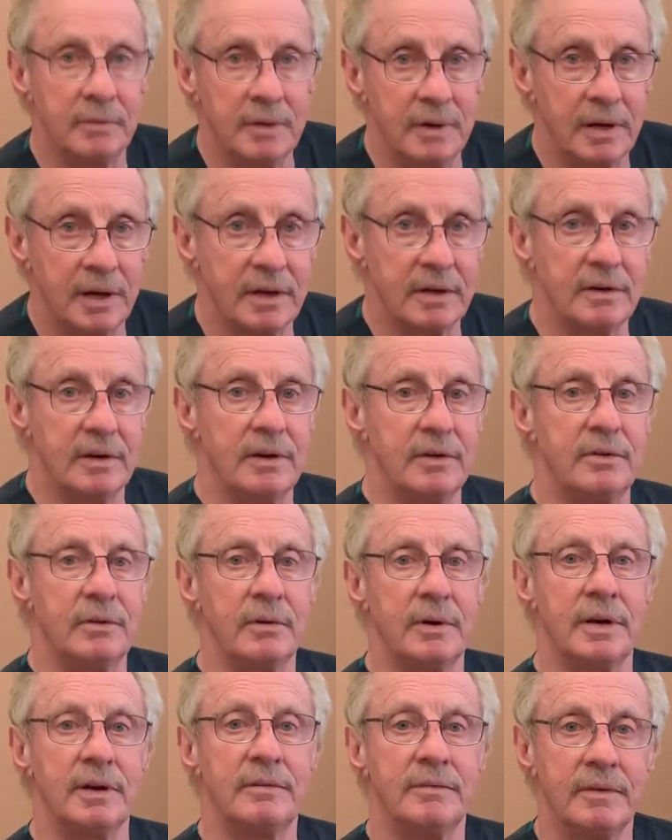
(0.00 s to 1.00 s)
We'd like you to
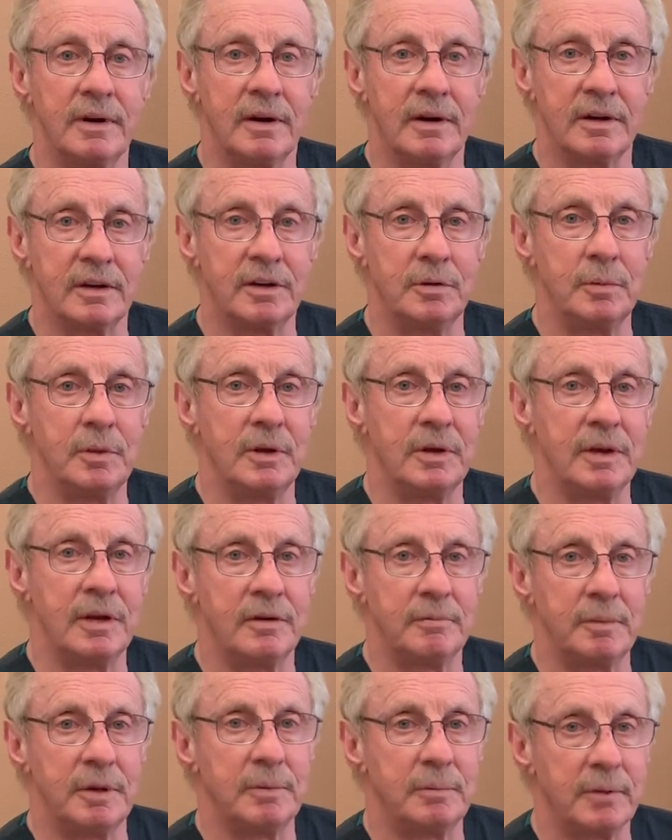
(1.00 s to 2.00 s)
join our community
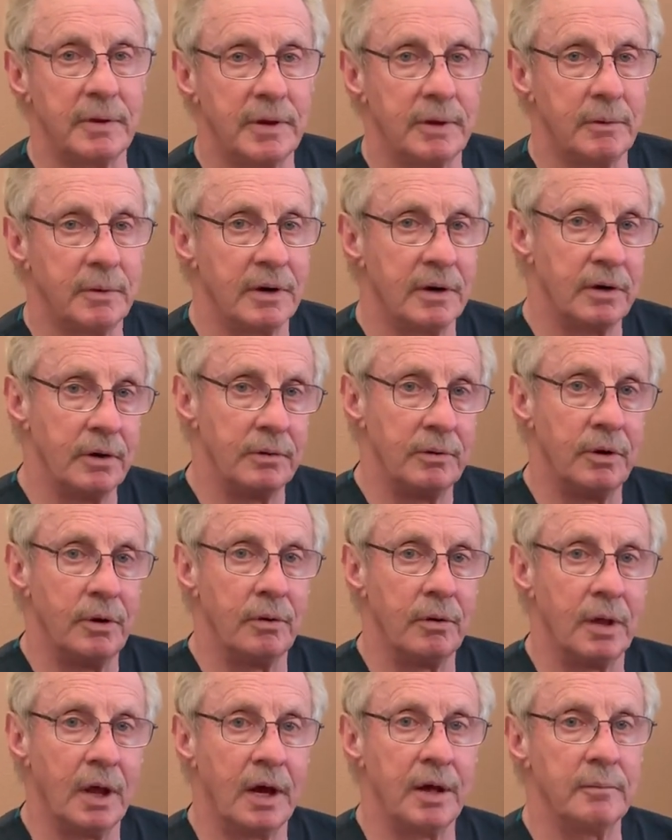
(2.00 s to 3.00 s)
of people that want to know
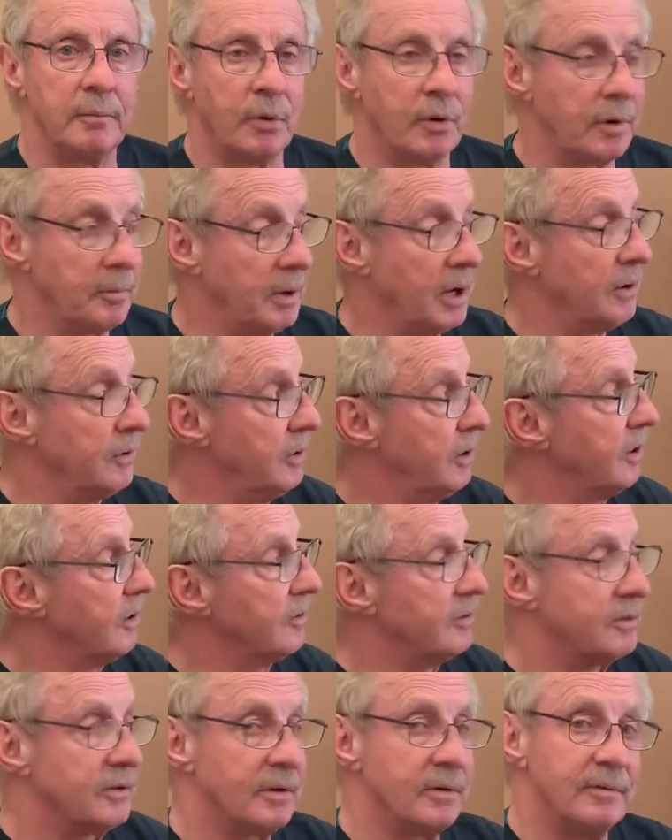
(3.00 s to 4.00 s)
a lot more about
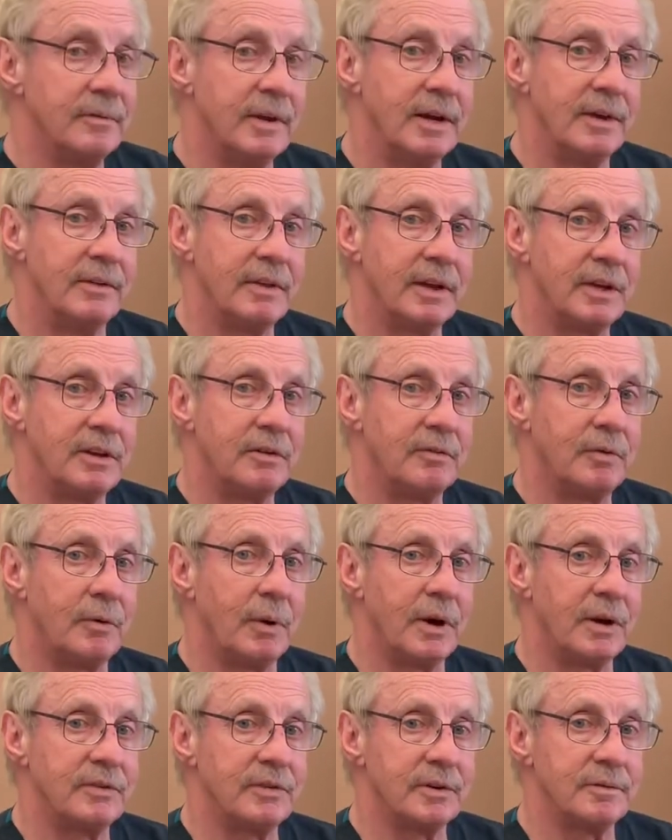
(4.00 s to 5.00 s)
nerves. So thank you for
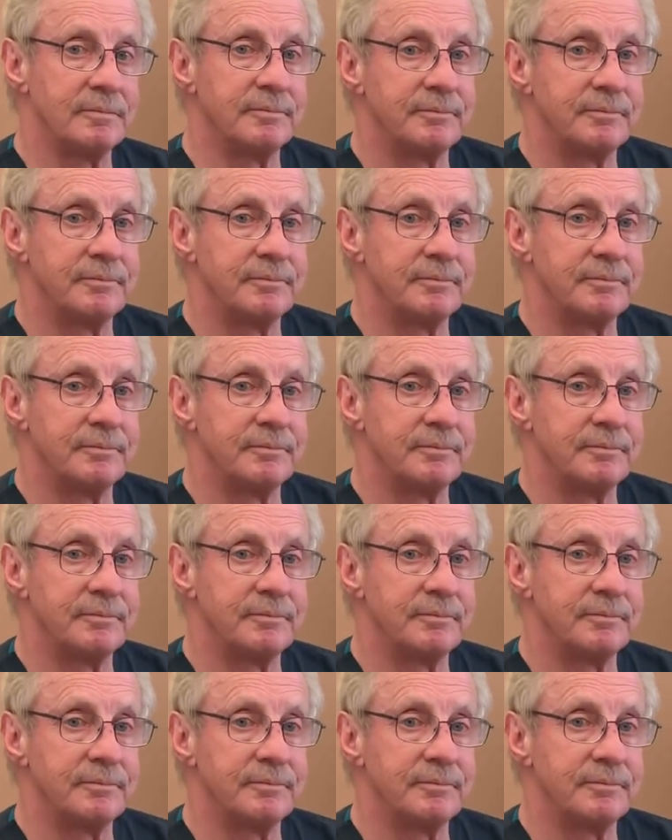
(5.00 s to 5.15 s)
watching.